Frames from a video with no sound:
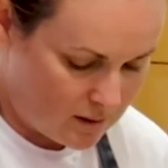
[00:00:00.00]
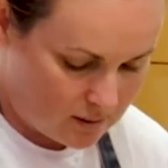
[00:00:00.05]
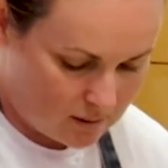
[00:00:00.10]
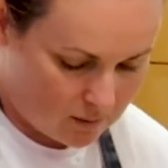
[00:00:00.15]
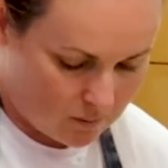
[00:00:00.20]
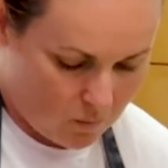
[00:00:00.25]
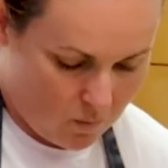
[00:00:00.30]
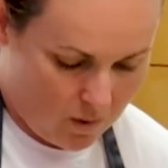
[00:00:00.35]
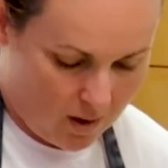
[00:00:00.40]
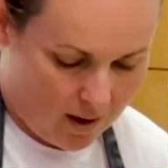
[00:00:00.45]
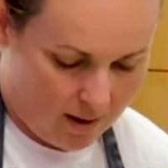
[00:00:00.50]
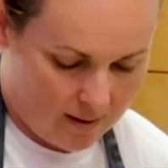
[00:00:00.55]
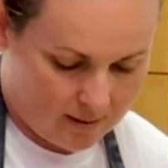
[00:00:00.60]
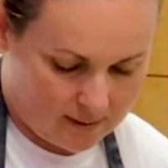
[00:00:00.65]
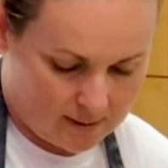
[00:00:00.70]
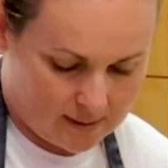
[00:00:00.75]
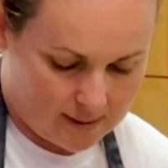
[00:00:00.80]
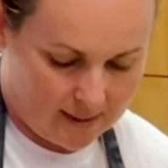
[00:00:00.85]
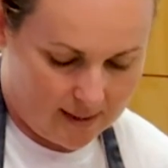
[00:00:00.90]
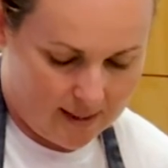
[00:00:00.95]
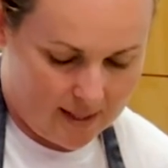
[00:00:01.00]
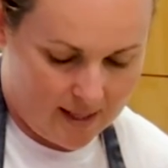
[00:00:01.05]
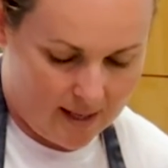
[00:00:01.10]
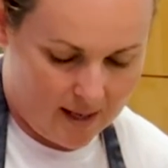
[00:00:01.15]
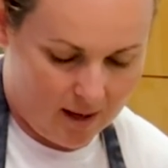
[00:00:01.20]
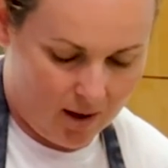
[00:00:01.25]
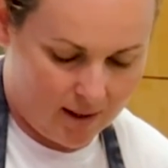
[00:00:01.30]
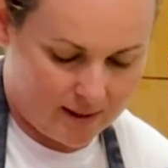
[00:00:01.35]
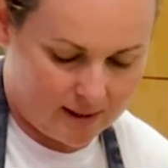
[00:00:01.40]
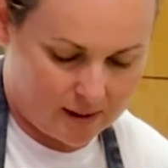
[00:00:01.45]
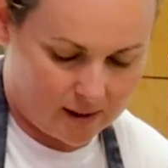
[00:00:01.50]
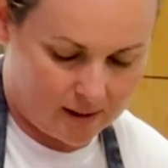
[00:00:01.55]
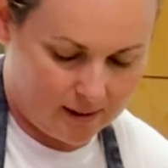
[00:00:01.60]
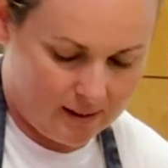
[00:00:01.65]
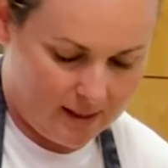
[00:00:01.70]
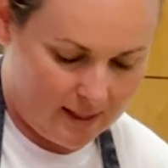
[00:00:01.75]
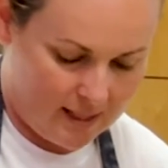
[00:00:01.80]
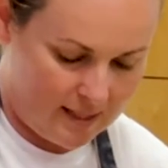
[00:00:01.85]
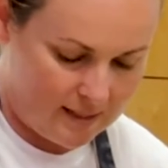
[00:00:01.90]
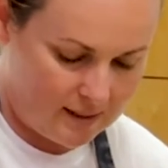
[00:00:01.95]
so kind of still in
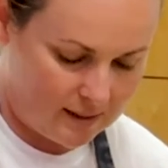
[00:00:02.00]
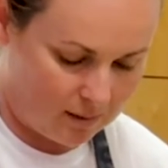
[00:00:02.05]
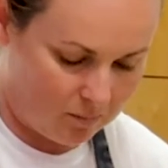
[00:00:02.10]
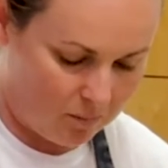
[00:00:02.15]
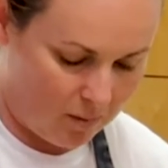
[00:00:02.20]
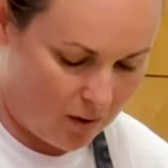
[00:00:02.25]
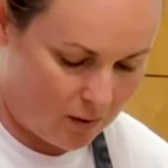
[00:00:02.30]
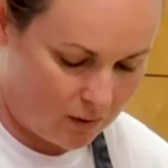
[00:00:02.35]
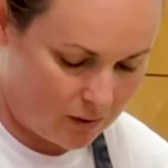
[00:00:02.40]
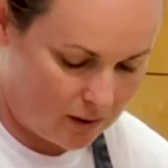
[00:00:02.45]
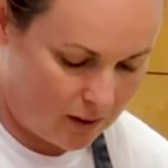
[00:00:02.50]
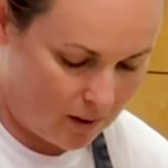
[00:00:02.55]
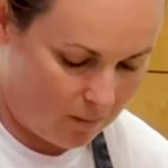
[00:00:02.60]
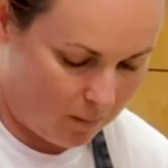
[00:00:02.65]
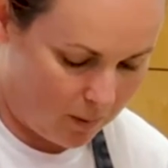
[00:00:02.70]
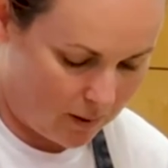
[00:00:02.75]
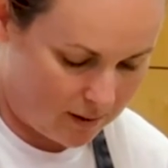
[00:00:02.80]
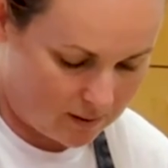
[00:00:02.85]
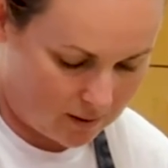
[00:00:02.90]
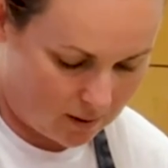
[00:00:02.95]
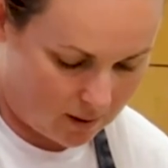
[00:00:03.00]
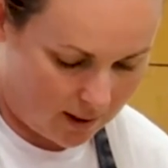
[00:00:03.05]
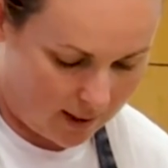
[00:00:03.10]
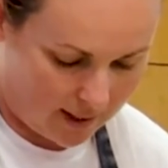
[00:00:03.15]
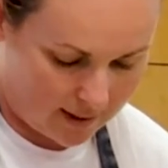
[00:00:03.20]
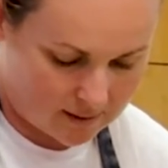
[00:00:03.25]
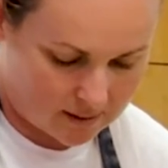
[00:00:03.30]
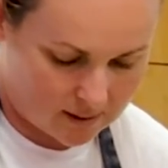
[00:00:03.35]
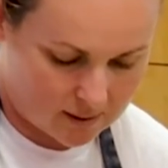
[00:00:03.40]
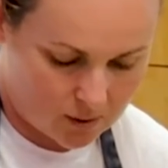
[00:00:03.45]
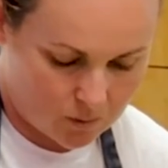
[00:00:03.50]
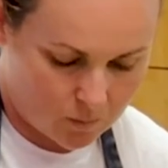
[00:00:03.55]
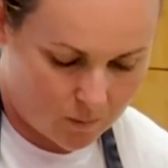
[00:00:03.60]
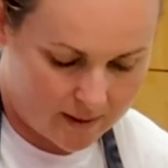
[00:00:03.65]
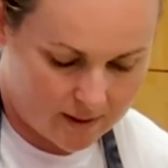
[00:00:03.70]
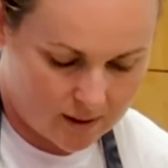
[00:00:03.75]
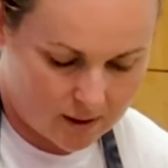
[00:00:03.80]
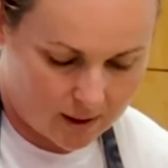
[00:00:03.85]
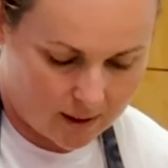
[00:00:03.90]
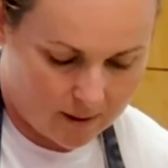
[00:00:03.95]
lighter eating mode, but as it gets into
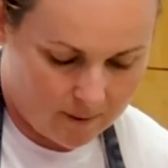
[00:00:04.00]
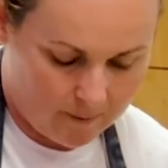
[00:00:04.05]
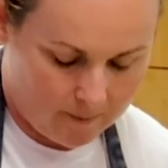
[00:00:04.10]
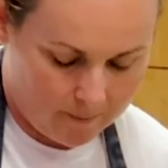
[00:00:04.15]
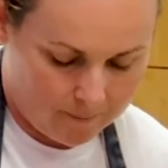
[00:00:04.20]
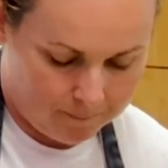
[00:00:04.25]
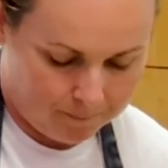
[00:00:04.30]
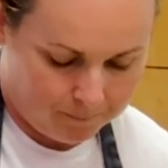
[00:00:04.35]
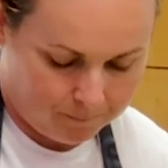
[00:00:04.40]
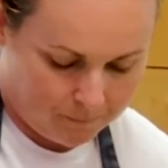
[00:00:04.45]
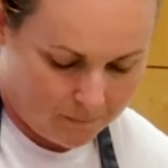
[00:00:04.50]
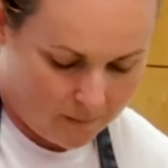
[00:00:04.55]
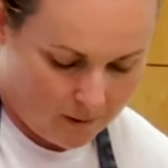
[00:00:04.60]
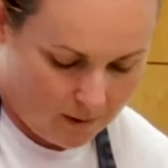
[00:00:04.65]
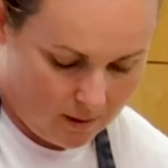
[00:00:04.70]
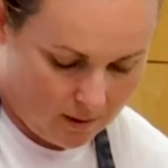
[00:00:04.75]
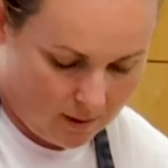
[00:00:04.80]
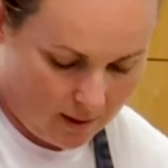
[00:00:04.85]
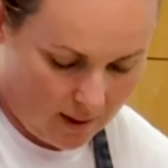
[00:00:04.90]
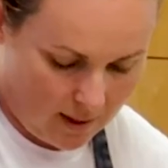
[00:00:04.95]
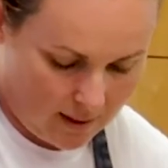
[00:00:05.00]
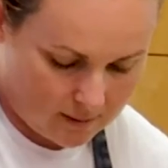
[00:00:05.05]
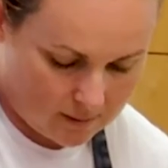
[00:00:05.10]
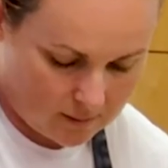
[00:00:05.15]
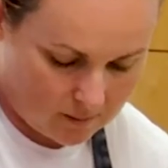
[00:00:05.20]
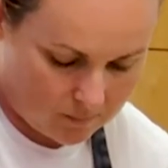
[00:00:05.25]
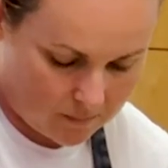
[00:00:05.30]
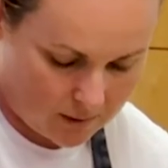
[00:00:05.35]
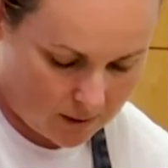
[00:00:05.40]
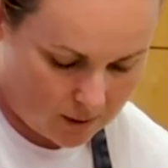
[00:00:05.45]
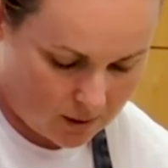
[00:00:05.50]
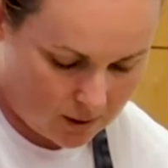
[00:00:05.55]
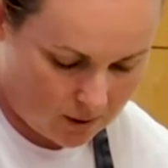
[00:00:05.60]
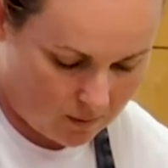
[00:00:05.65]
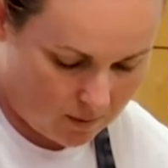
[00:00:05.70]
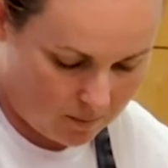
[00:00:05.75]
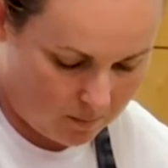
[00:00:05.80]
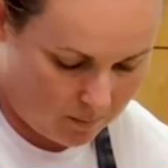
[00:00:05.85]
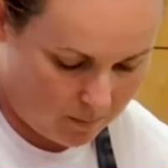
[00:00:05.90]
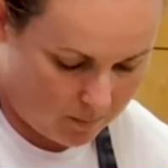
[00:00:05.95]
winter, you can add something
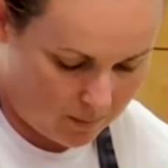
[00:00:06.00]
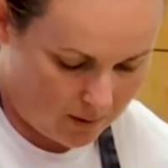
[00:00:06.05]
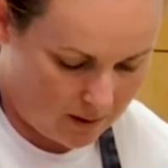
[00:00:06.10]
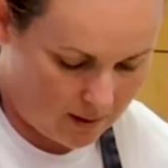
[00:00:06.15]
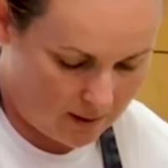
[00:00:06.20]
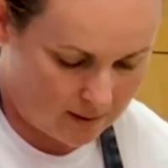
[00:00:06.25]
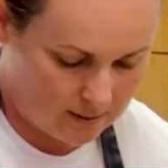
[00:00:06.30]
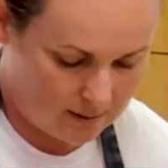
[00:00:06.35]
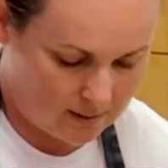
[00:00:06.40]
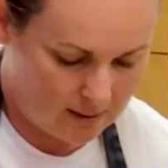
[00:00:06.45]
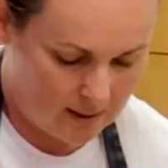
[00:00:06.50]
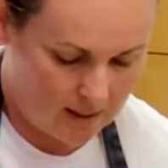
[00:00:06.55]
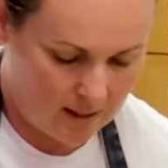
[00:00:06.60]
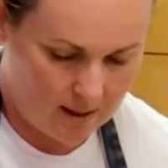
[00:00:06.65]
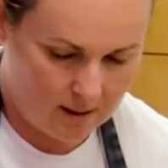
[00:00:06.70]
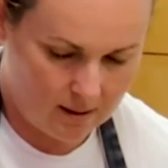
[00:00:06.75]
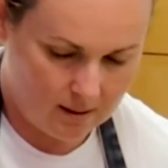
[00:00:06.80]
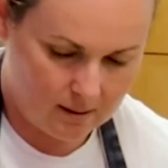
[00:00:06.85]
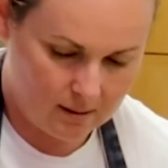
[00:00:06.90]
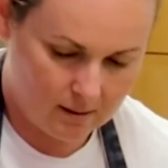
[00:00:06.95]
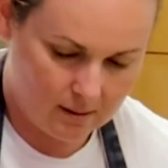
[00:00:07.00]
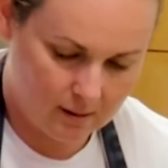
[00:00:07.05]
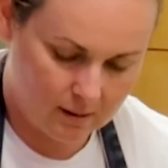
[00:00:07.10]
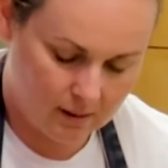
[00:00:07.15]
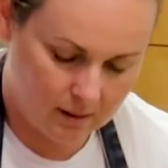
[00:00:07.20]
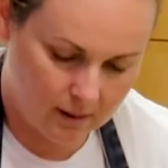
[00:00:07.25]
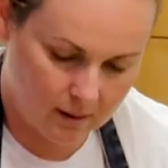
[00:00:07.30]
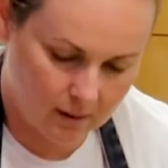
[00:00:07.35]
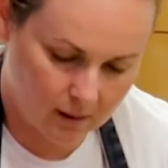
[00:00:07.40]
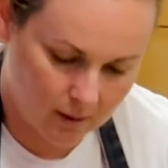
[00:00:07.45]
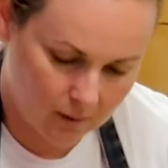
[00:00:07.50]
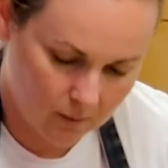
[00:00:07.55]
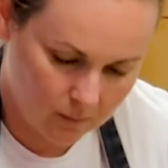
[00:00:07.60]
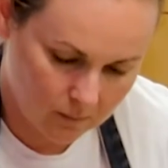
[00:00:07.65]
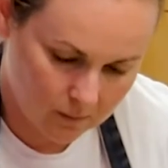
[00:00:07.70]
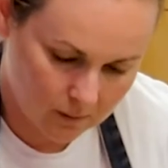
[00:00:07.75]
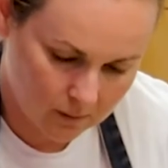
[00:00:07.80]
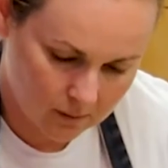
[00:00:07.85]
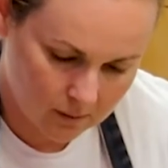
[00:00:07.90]
to it. But you can see, there you go.